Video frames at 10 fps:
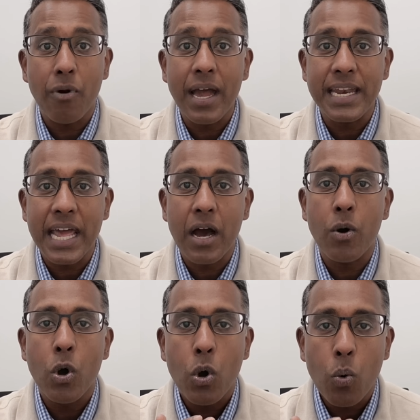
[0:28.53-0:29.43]
right now,
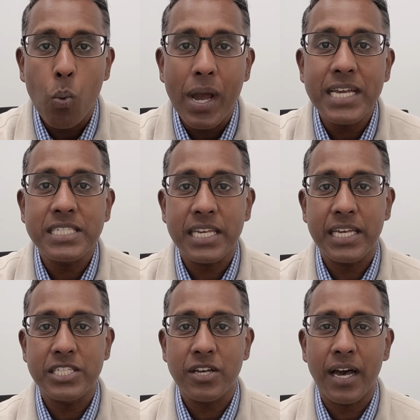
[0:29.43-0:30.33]
we're
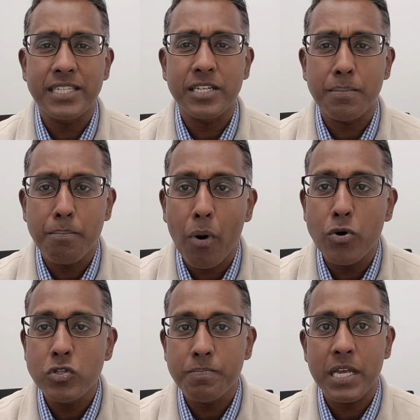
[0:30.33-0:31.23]
seeing signs that
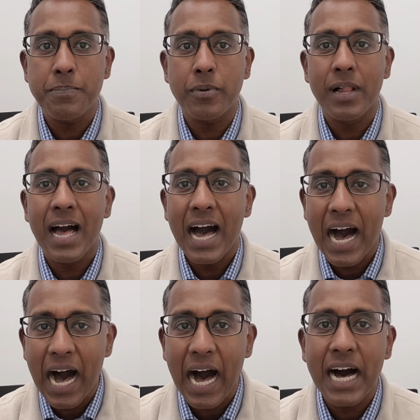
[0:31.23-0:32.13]
most people
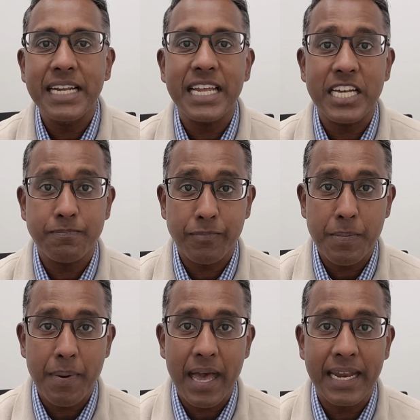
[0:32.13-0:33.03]
aren't as
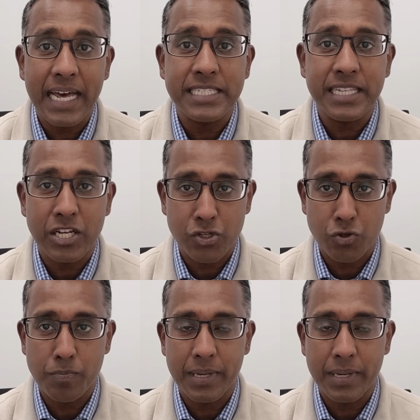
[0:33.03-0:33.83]
prepared as they should